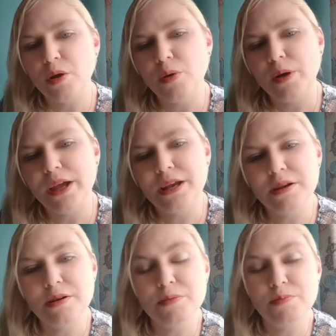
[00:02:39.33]

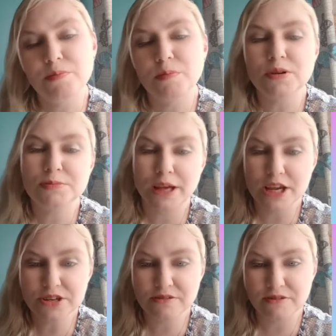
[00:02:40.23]
In
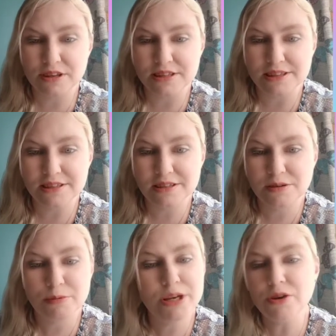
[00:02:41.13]
multiplication, for instance,
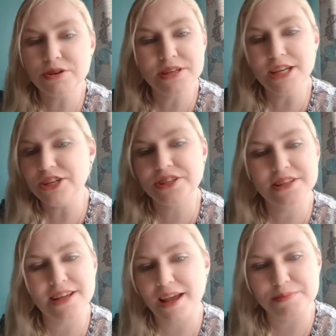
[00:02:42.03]
we don't teach the
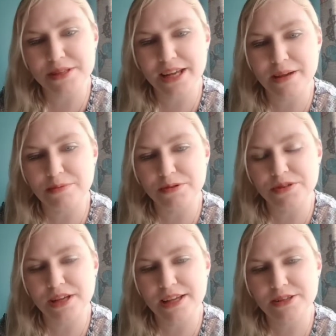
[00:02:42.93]
times tables
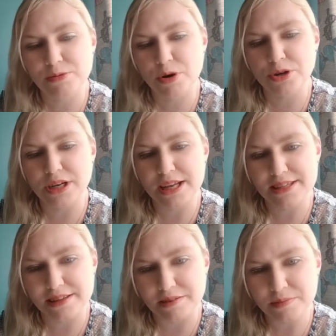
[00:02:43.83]
as a rote
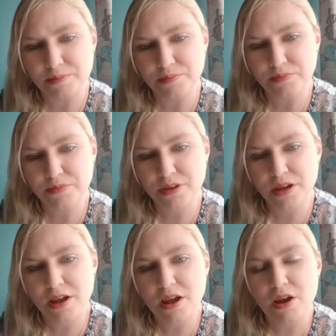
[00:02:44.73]
lesson.
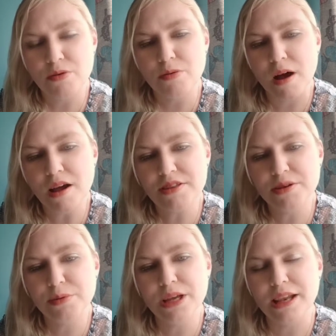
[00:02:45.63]
Rather,
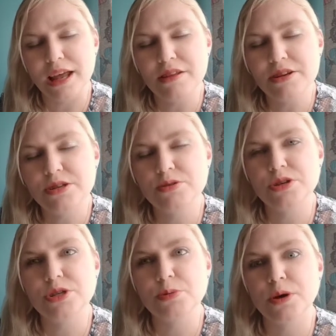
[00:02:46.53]
we allow the children
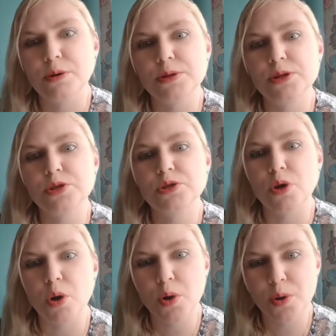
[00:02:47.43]
to work with
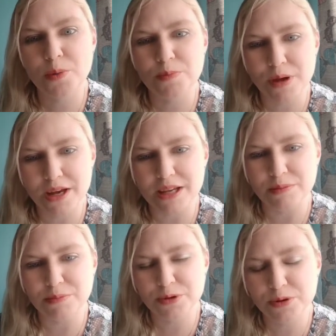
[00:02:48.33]
so many
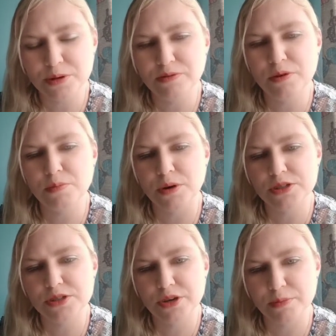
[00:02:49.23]
beautiful
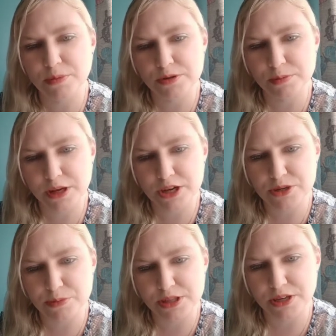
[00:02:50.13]
Montessori multiplication
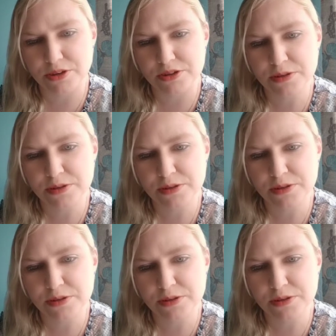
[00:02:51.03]
materials